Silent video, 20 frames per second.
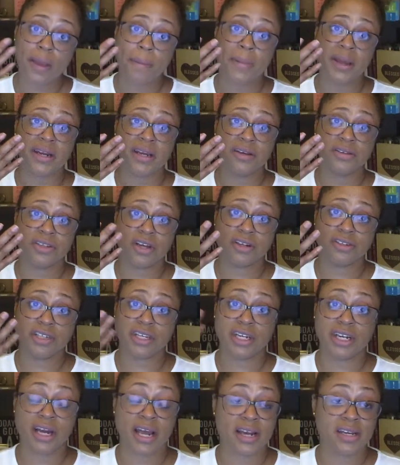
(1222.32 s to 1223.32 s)
My nails aren't
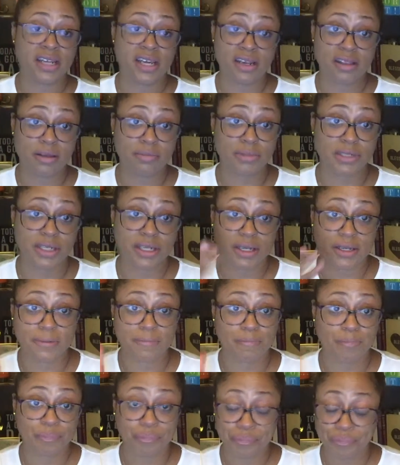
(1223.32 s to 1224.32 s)
done and I need them
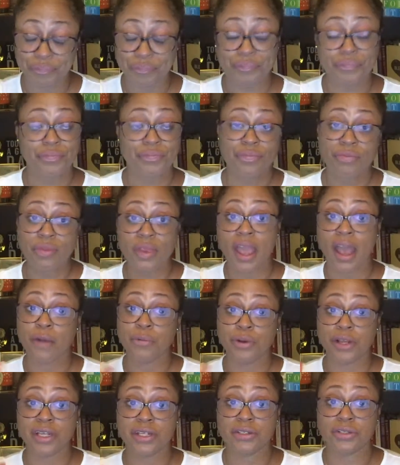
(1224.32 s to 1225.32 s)
done. I
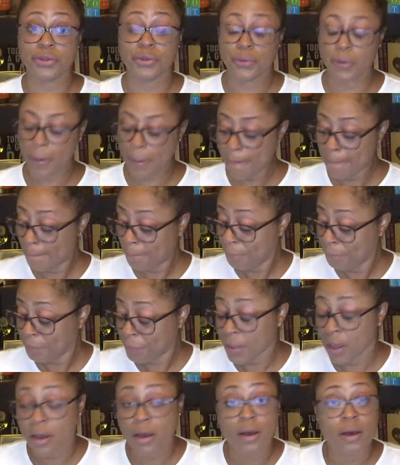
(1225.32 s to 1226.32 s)
really do.
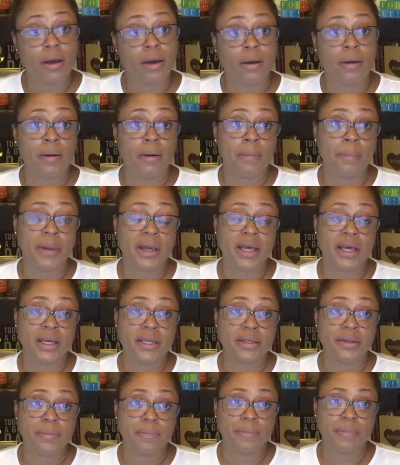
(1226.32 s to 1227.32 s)

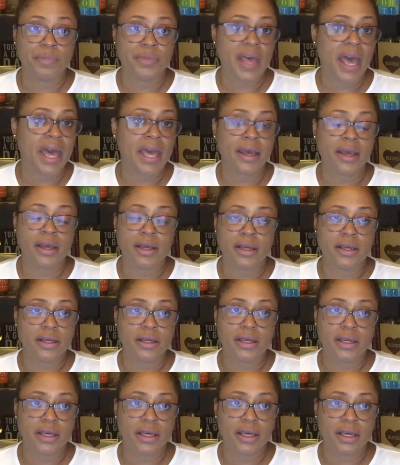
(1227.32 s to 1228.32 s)
But that
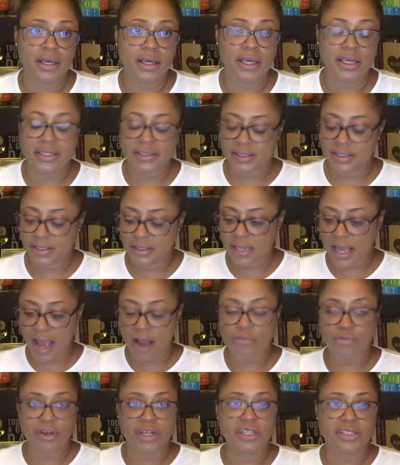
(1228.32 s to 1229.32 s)
is
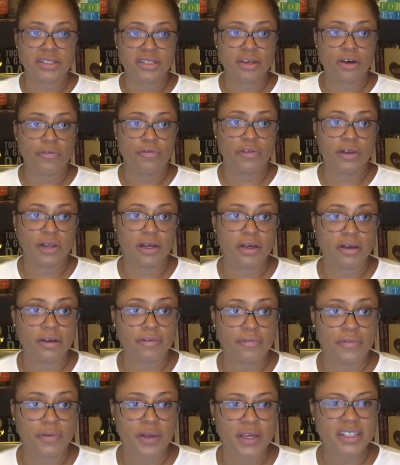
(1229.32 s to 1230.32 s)
not really
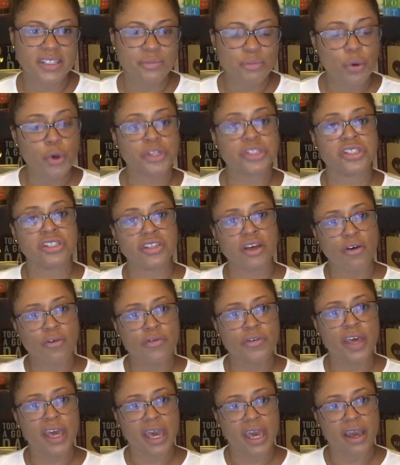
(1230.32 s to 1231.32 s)
self-love. It's more
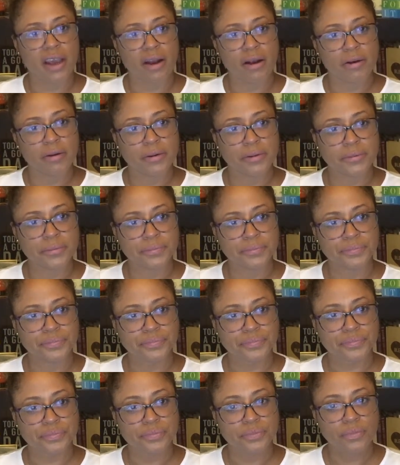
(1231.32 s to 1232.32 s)
self-care.
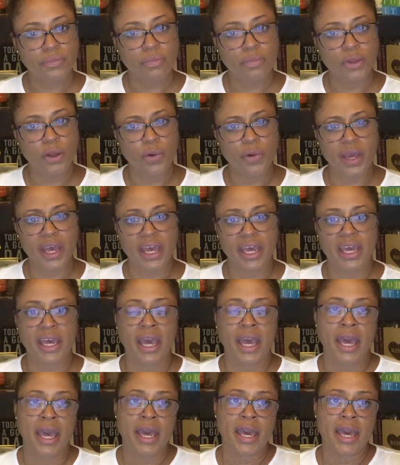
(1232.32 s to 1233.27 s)
Okay?